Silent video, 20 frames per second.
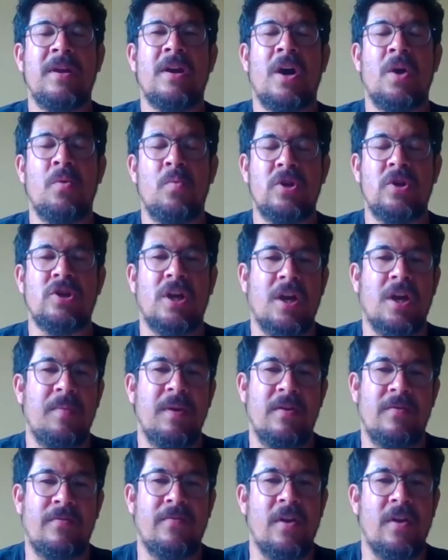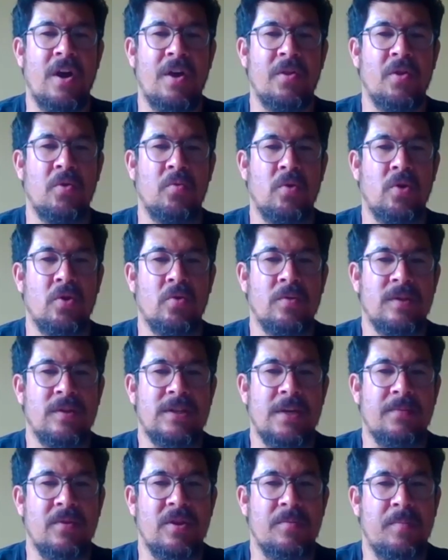I wish I could be a fly on the wall when
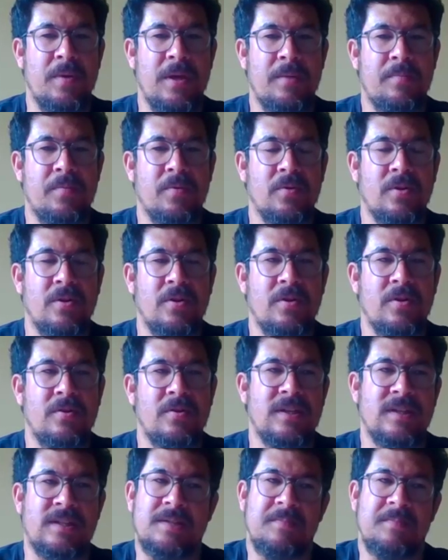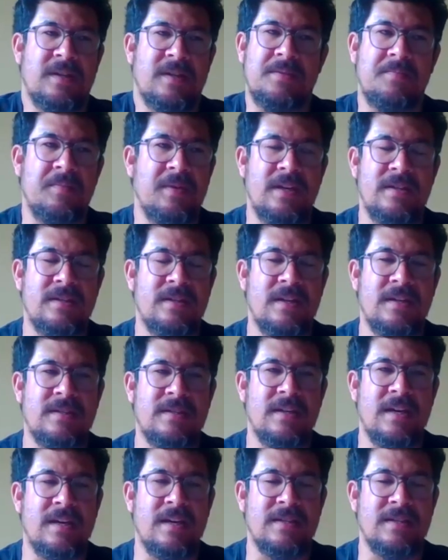some of the people who dismissed me
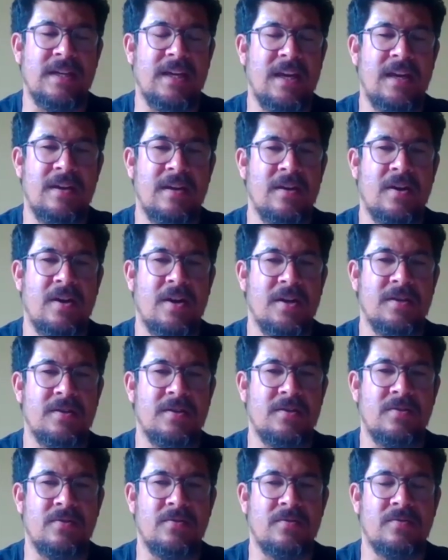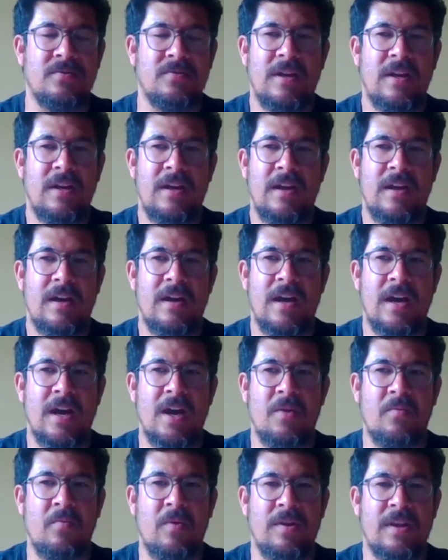as a kid in high school,
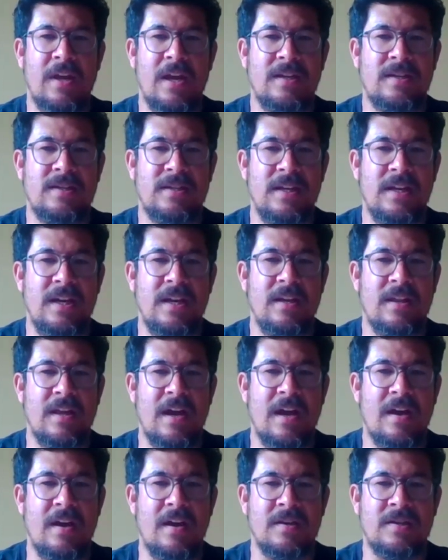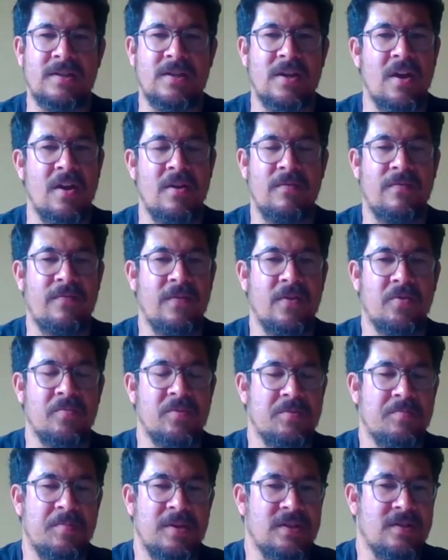when they see that a certain film
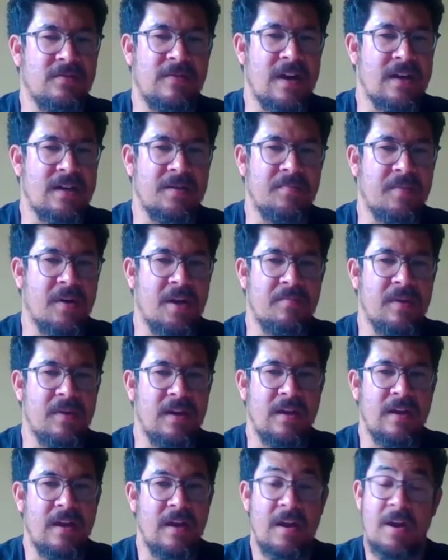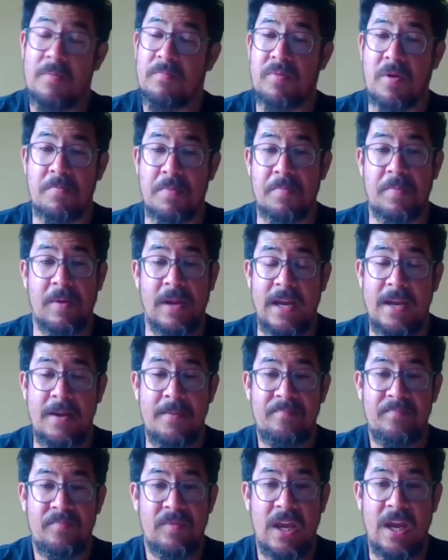has been directed by me, probably
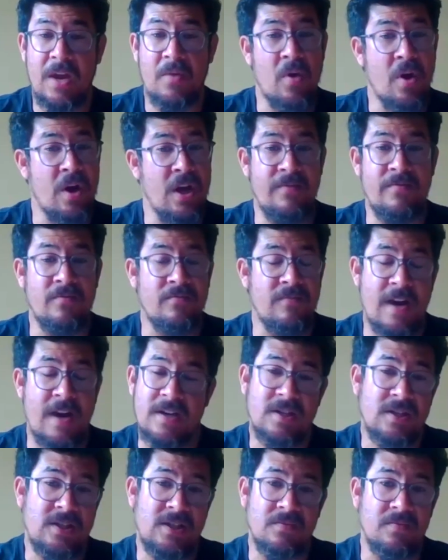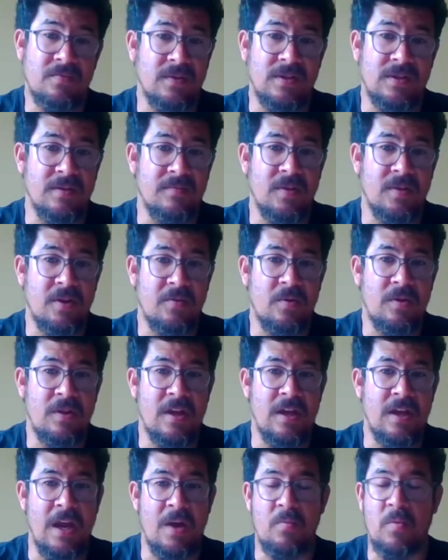it won't even register with them.
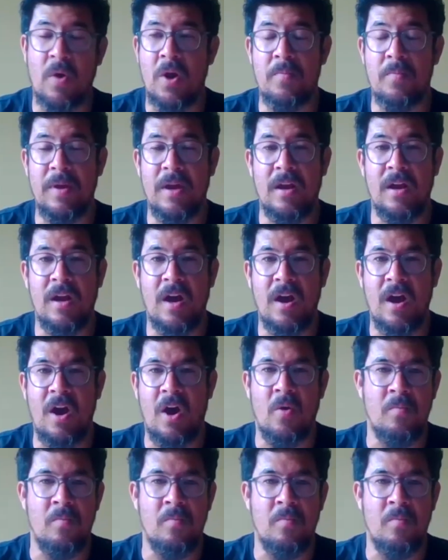It won't be like, oh